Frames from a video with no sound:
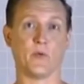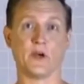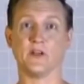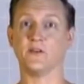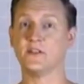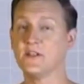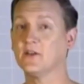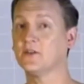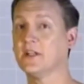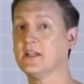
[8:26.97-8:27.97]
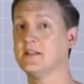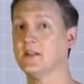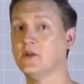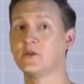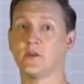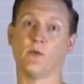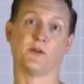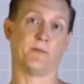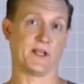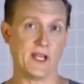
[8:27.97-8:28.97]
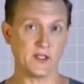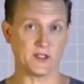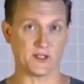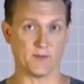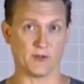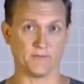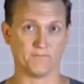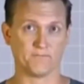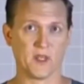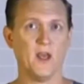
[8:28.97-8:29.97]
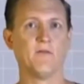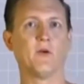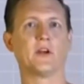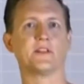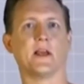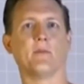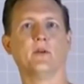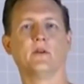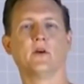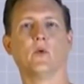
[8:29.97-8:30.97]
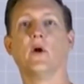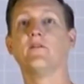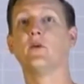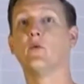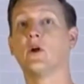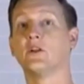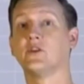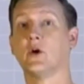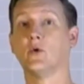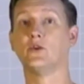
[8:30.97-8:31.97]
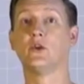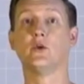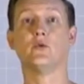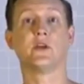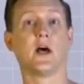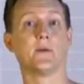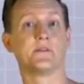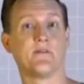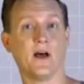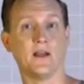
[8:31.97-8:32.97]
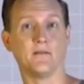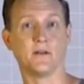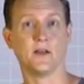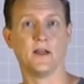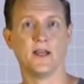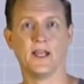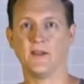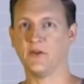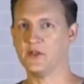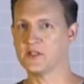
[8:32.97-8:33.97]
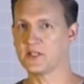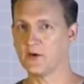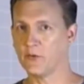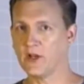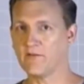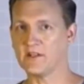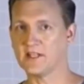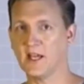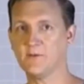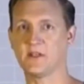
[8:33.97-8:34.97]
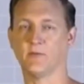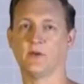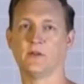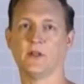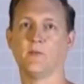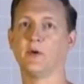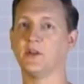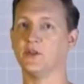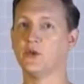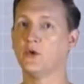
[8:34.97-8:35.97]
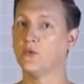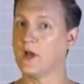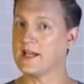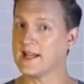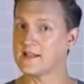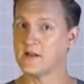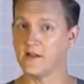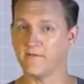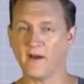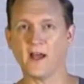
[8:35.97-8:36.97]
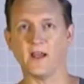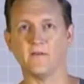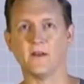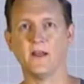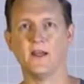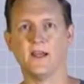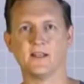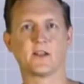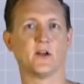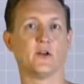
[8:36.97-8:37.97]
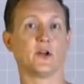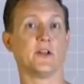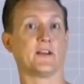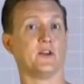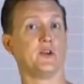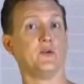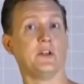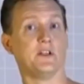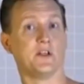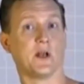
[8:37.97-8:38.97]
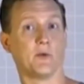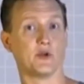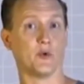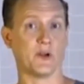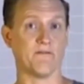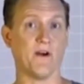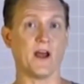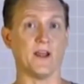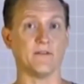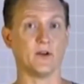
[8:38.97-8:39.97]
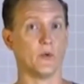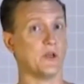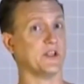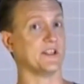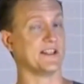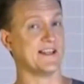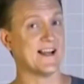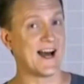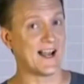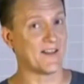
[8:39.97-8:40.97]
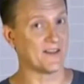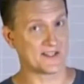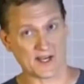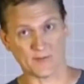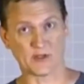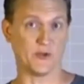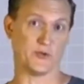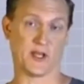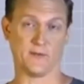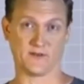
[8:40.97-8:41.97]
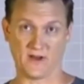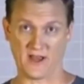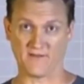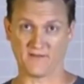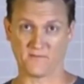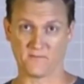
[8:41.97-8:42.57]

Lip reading: where you still need to use a multiplication symbol. For example, what if you want to show 2 times 5? If you just get rid of the time symbol and put the 2 right next to the 5, it's going to look like the 2-digit number 25, which is not the same as 2 times 5.